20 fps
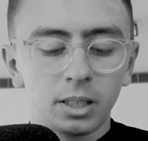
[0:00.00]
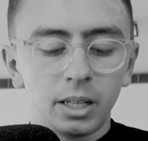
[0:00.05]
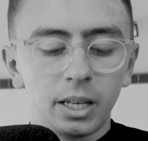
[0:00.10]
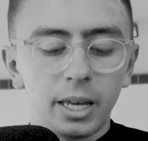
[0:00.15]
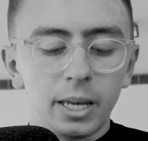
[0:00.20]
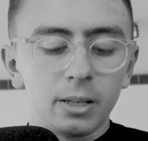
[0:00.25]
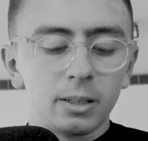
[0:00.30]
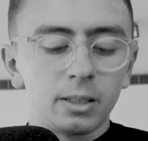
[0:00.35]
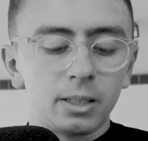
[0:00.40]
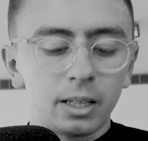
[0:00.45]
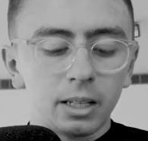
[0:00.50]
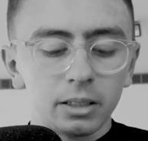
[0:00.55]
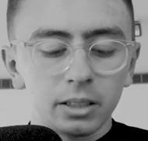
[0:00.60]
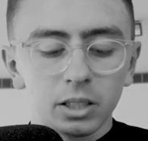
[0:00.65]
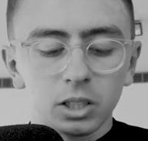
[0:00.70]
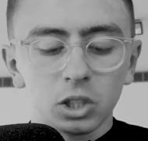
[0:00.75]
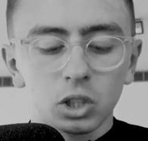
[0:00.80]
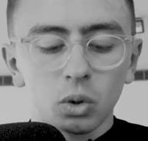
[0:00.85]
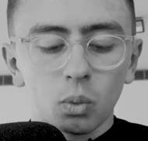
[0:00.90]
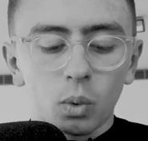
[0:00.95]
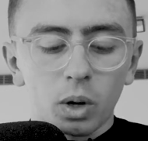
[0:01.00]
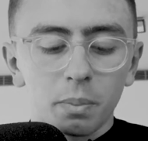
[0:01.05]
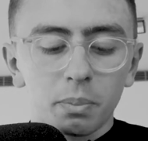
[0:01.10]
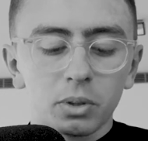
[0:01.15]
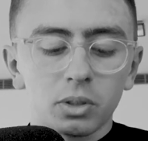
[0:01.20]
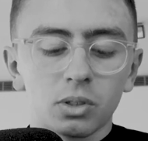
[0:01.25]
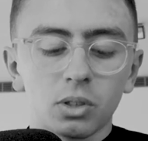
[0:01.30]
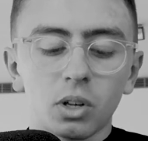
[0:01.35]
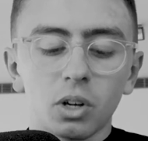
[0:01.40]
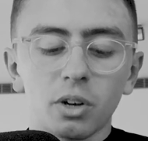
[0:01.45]
In Gillage, we
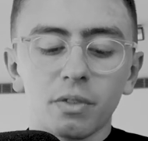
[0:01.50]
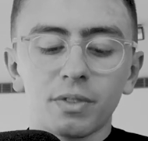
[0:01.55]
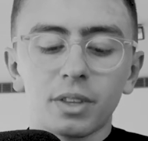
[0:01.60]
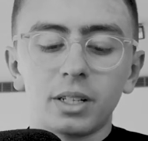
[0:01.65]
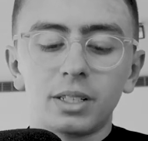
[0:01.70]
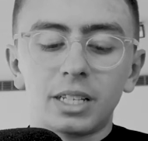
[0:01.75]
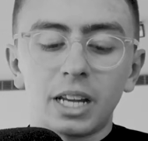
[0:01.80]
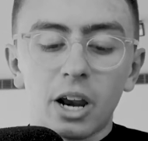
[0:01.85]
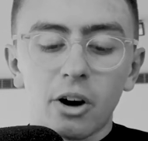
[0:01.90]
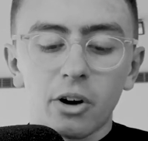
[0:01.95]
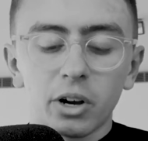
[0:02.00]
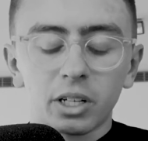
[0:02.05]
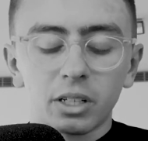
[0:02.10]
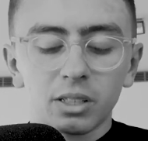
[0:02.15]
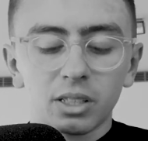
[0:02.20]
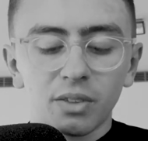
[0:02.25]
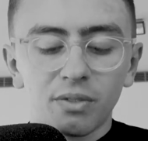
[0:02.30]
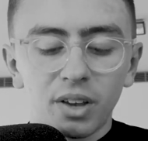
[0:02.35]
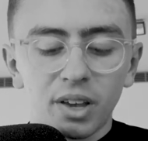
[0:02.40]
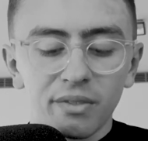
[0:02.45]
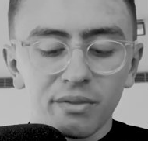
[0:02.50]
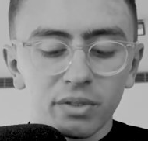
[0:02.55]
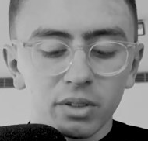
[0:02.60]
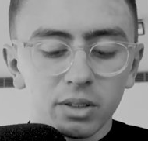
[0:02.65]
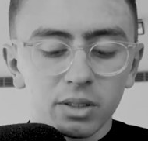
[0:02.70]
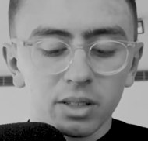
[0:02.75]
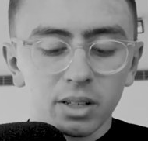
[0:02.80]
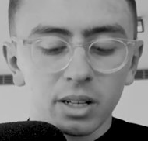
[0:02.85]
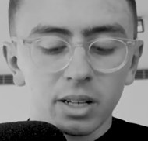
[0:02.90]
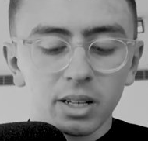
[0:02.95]
preserve the daringness of
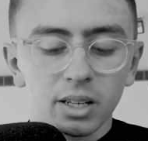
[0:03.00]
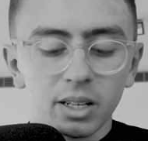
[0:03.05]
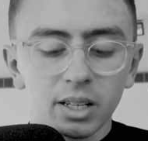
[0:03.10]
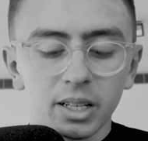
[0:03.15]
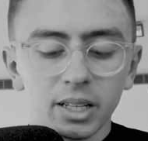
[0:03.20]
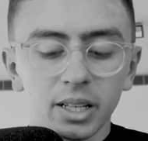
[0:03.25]
infancy.